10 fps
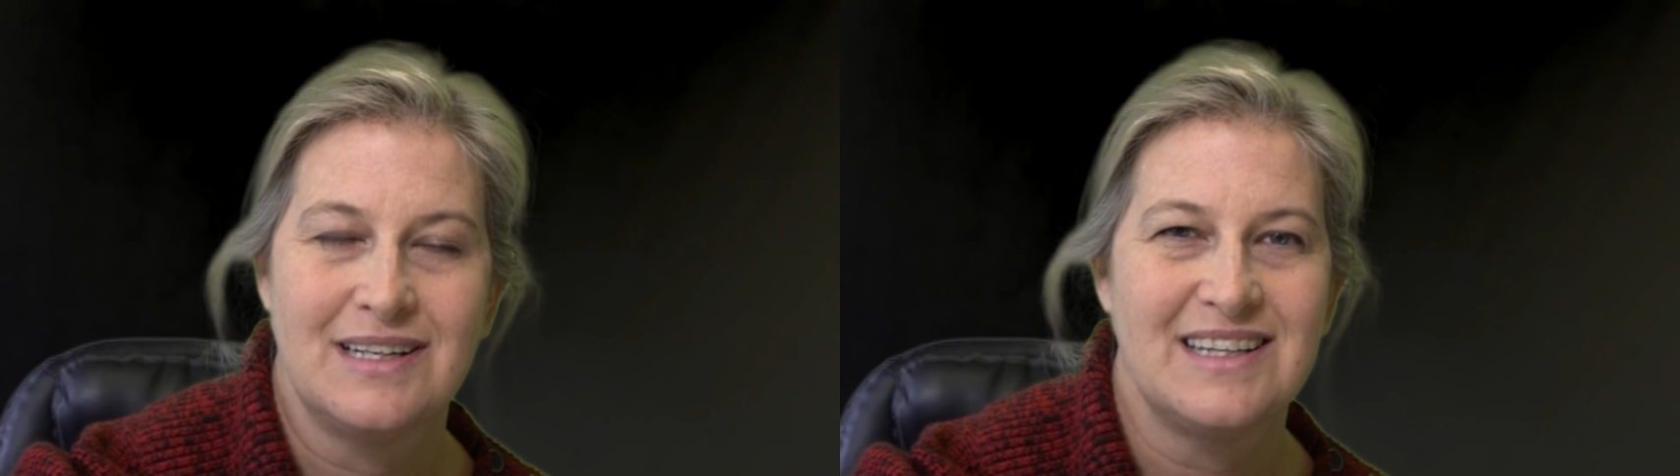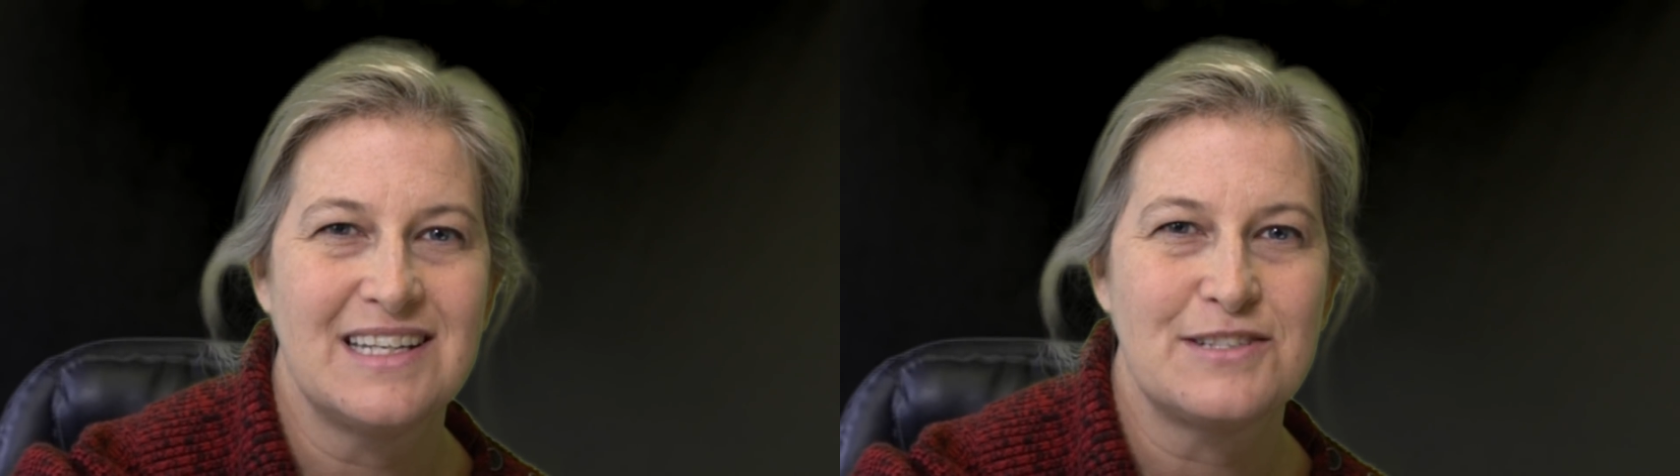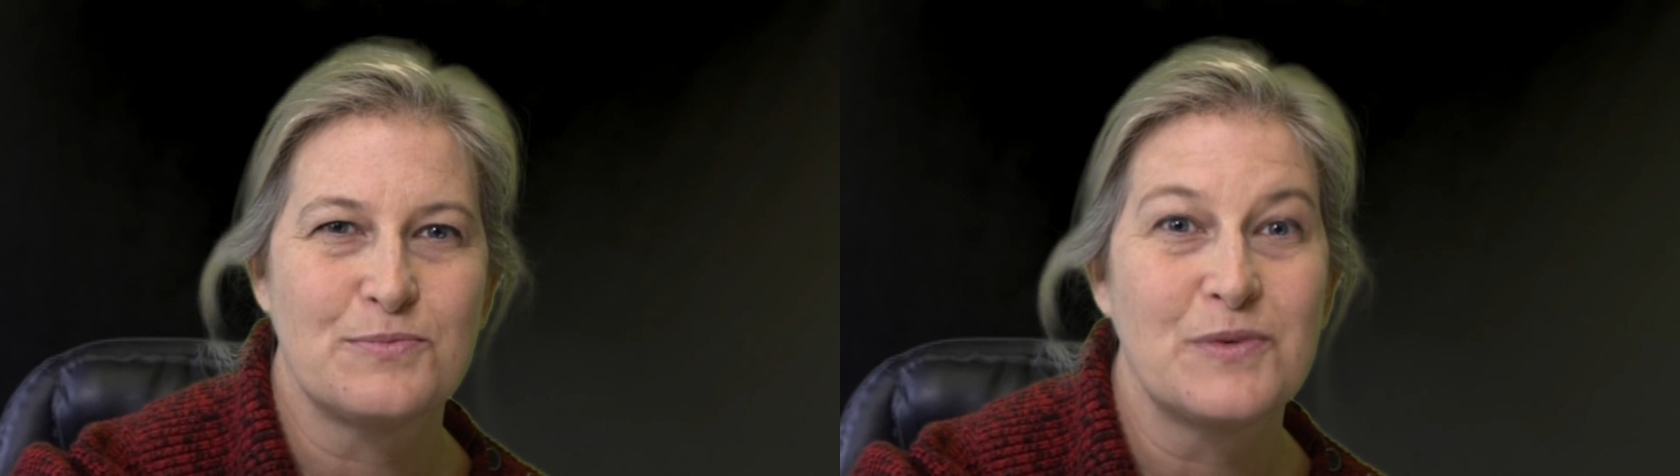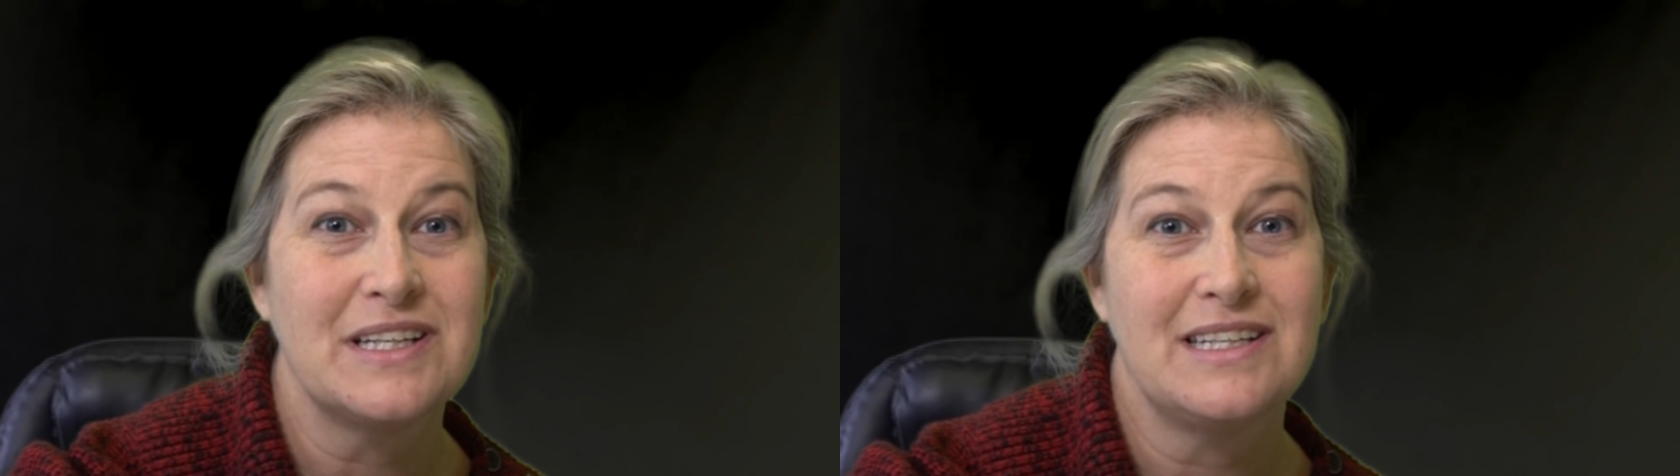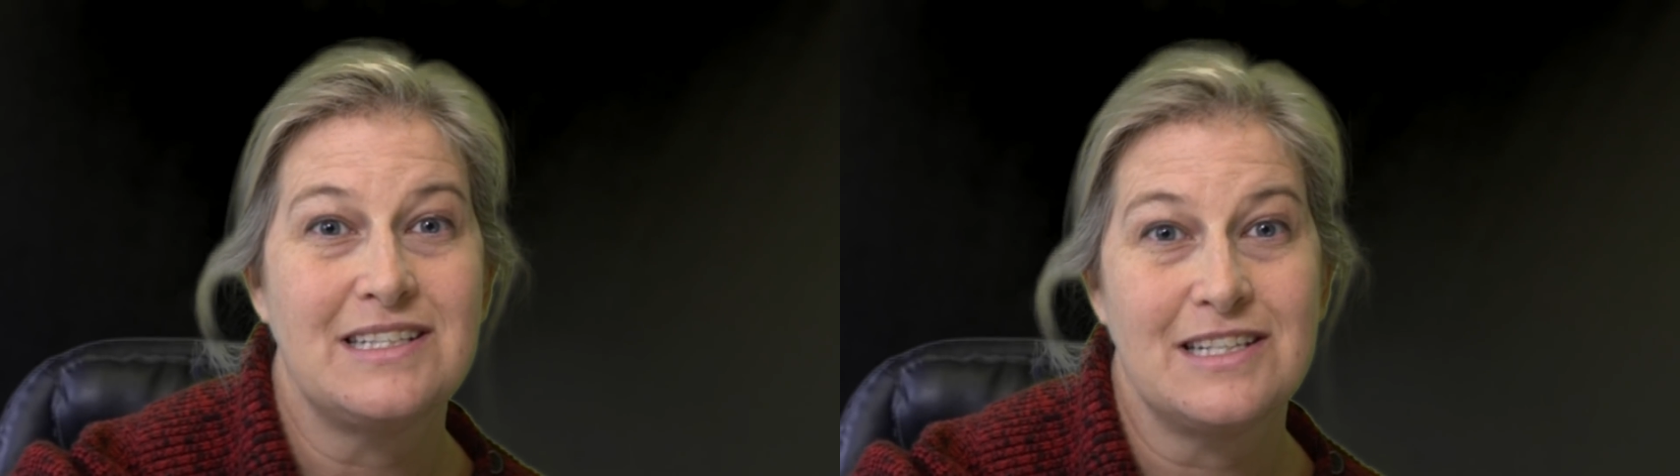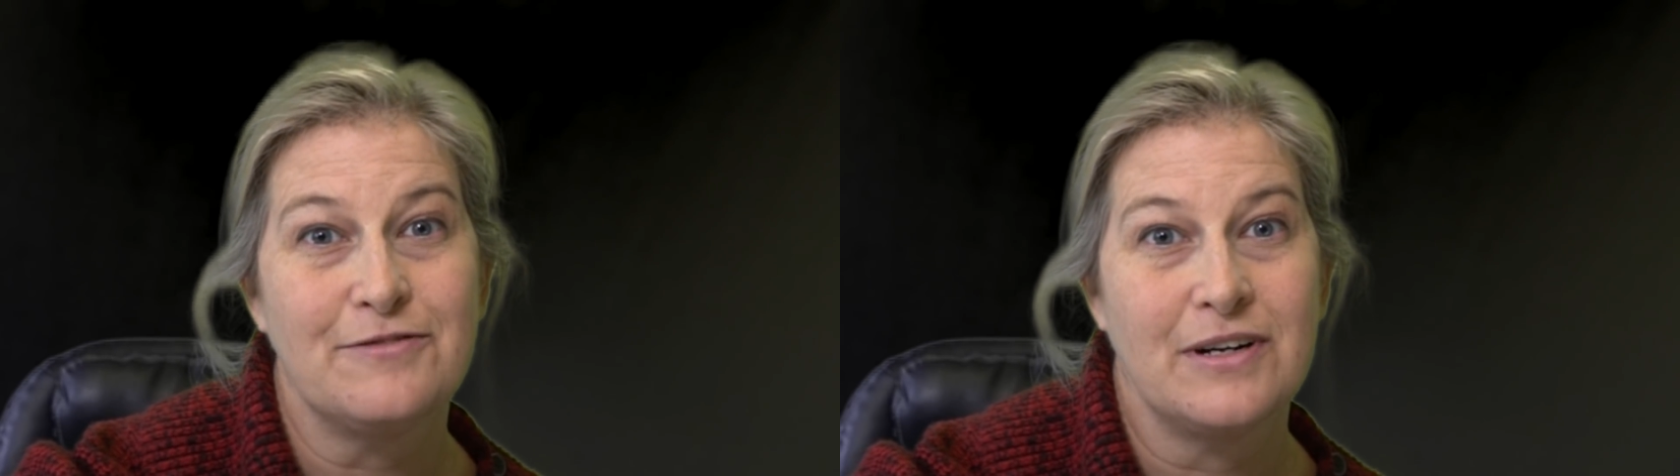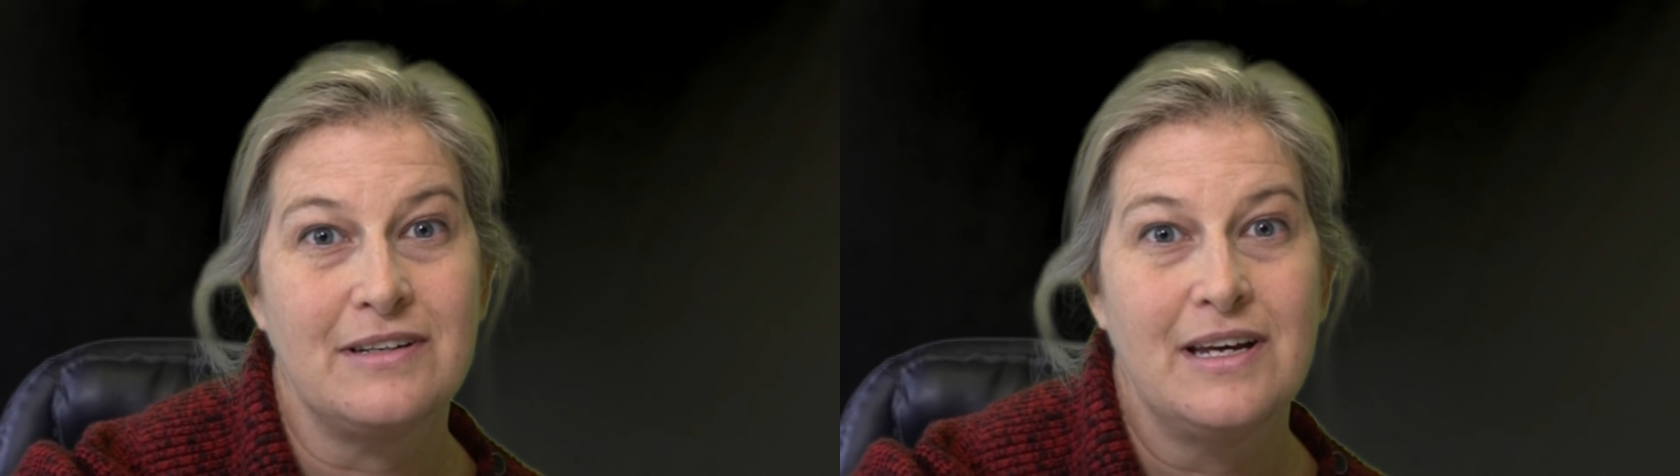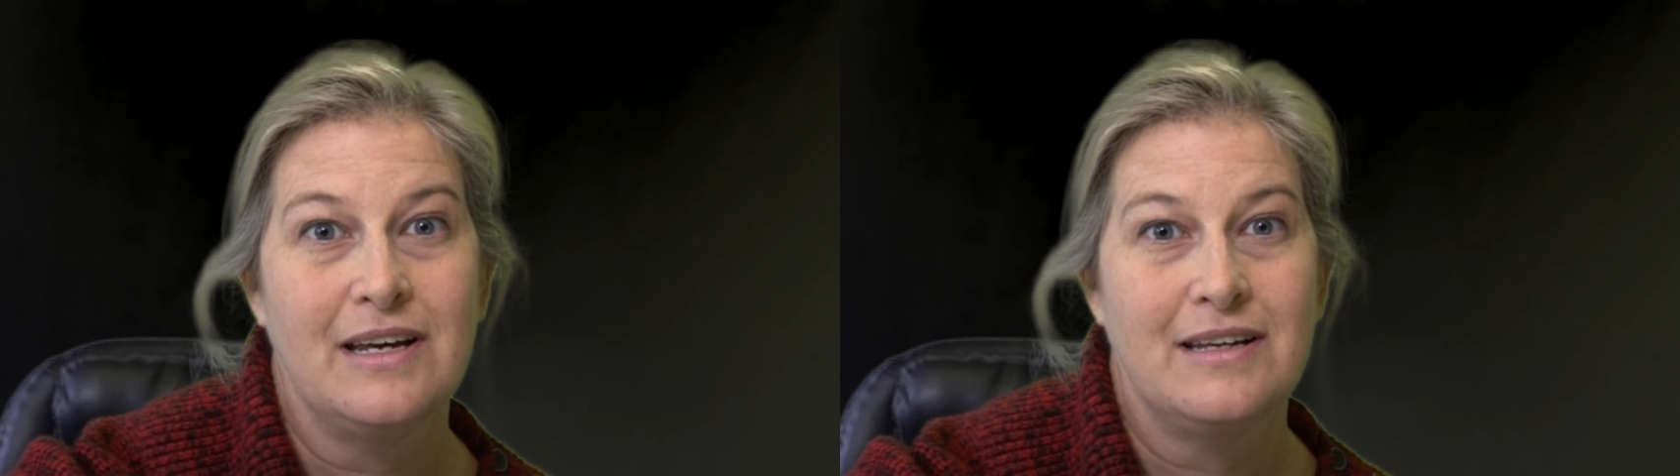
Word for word: and that's really different